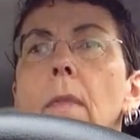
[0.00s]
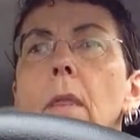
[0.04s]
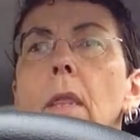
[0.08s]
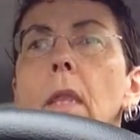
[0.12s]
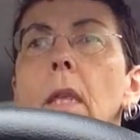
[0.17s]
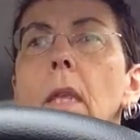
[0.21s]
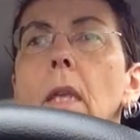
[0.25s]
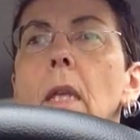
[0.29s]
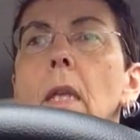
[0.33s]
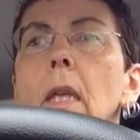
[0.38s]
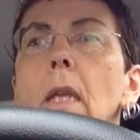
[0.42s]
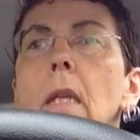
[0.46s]

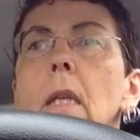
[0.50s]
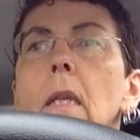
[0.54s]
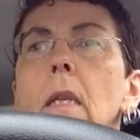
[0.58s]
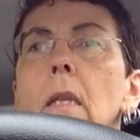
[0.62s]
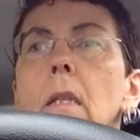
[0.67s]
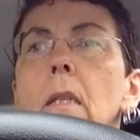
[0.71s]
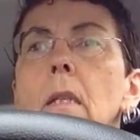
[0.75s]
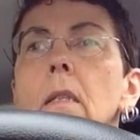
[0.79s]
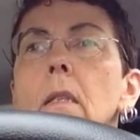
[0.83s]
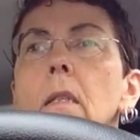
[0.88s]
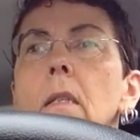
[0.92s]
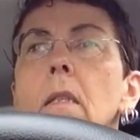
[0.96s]

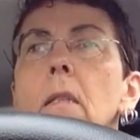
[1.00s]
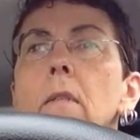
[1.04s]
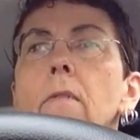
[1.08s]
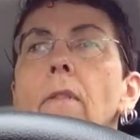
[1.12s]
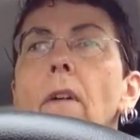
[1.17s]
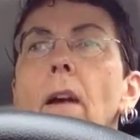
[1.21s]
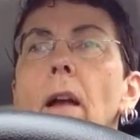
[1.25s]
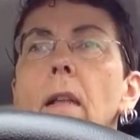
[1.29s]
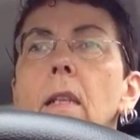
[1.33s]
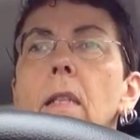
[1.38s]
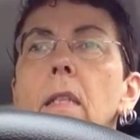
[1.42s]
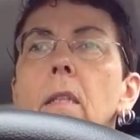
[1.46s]
things,
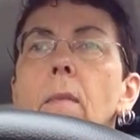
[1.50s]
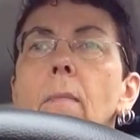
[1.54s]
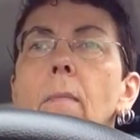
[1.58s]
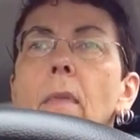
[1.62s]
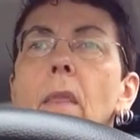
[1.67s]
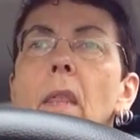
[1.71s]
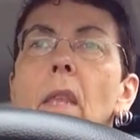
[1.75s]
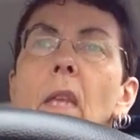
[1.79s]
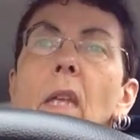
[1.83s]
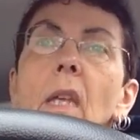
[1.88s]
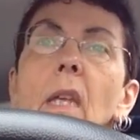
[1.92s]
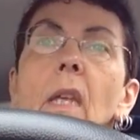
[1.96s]
find some
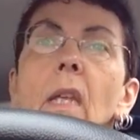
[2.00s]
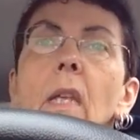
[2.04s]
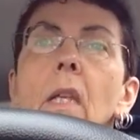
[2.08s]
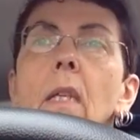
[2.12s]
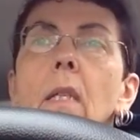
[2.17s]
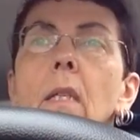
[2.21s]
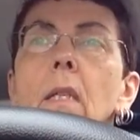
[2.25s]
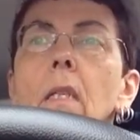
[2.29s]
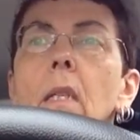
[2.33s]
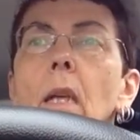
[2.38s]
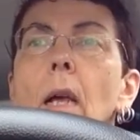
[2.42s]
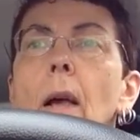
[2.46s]

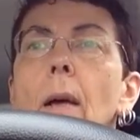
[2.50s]
things.